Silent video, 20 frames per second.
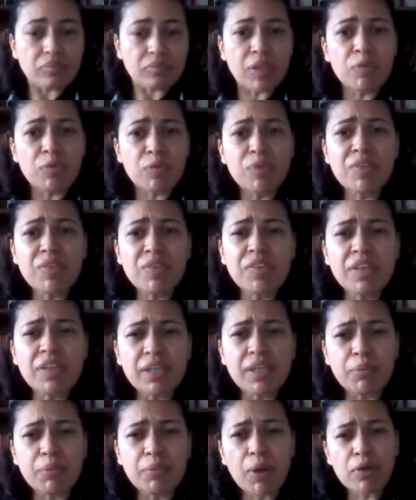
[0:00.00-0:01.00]
when we
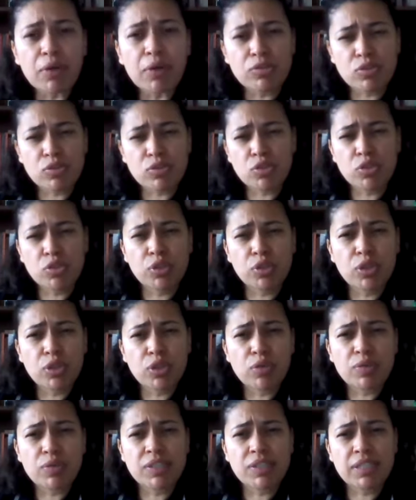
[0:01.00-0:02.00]
think about
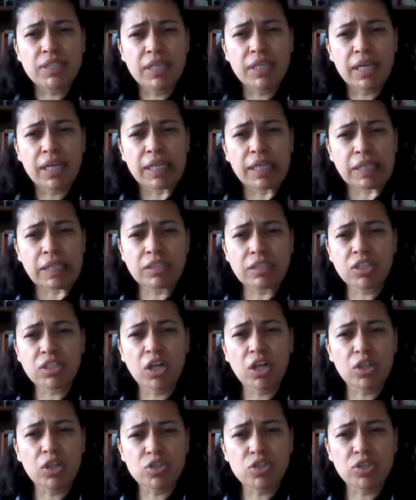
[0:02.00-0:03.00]
sociolinguistic and
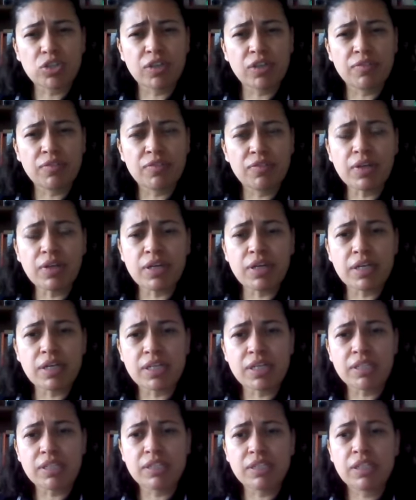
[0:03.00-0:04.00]
intercultural
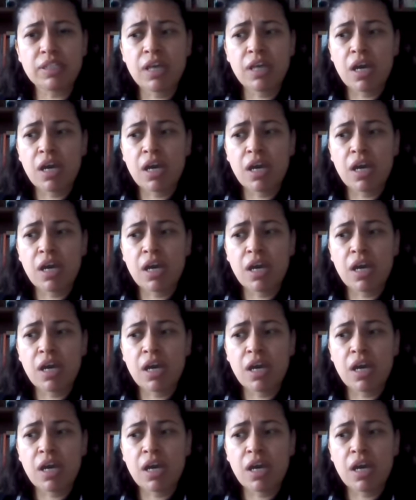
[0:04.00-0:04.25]
awareness,